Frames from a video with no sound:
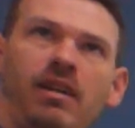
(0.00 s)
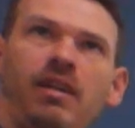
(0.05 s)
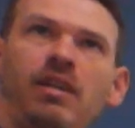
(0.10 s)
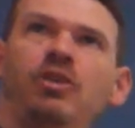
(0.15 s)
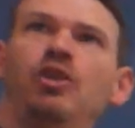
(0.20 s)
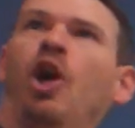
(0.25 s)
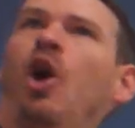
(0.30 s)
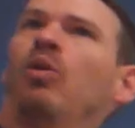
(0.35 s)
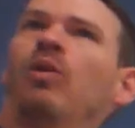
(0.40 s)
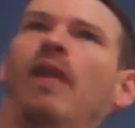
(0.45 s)

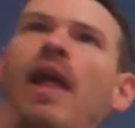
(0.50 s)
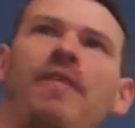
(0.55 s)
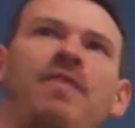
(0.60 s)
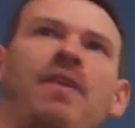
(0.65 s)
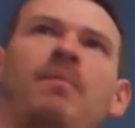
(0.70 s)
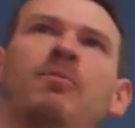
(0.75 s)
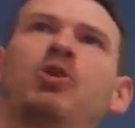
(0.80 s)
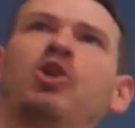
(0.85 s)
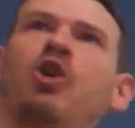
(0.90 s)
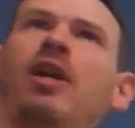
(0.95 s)
Don't let
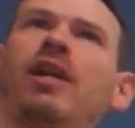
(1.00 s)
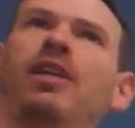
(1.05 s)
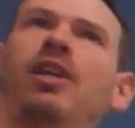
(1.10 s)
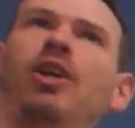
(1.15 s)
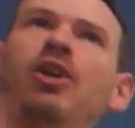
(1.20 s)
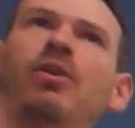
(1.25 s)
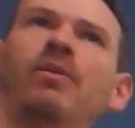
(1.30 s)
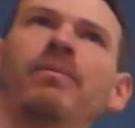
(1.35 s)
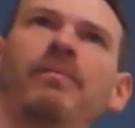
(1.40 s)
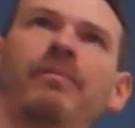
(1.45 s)
them trick
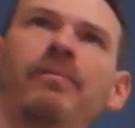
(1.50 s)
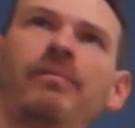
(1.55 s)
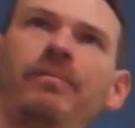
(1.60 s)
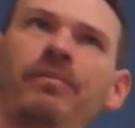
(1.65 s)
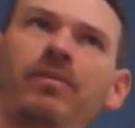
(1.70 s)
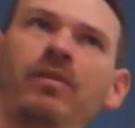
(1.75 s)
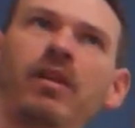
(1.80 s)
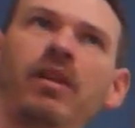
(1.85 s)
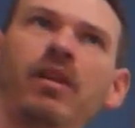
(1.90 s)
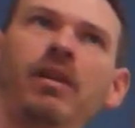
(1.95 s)
you
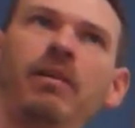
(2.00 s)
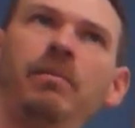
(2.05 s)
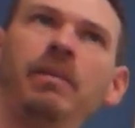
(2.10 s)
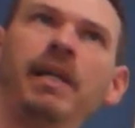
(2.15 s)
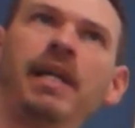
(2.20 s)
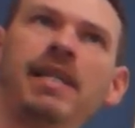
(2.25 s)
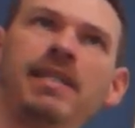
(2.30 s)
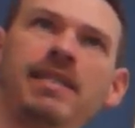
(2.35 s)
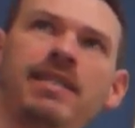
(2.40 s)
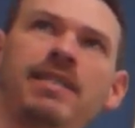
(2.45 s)

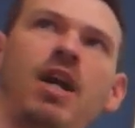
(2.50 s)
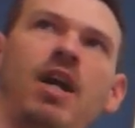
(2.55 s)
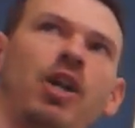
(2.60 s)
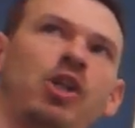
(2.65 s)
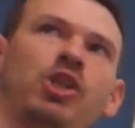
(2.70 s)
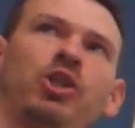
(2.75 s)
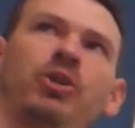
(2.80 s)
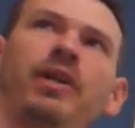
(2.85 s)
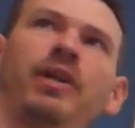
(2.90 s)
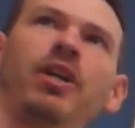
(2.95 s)
because it's not
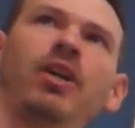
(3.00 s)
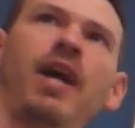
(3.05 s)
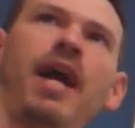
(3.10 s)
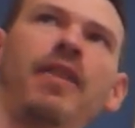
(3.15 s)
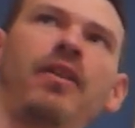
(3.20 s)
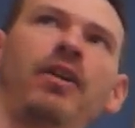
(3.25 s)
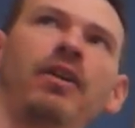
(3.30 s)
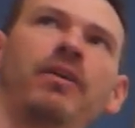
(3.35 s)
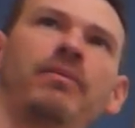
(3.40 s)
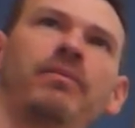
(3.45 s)
true here
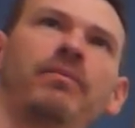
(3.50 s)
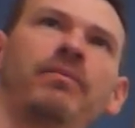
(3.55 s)
either.